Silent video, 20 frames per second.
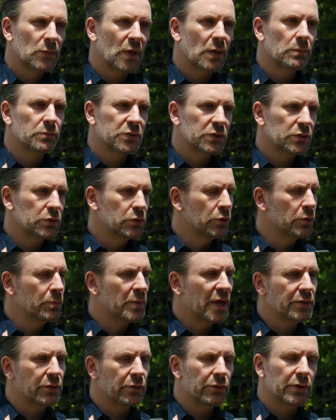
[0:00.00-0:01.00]
Yep, just doing
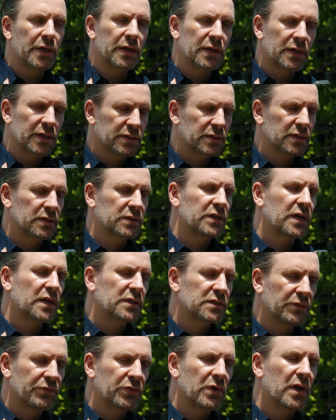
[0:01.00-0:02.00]
my duty, and I
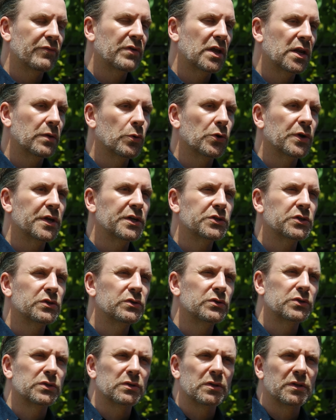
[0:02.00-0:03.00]
suggest if you have any more
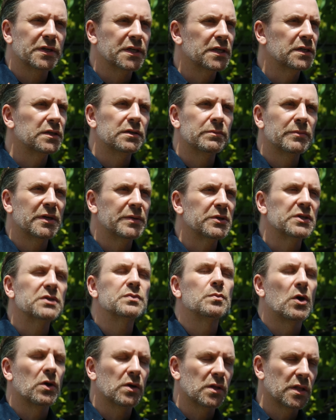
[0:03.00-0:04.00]
issues, you look into maybe a
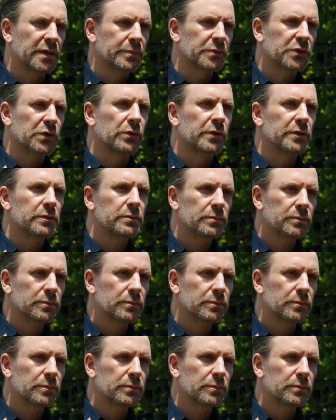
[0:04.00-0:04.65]
small claims court.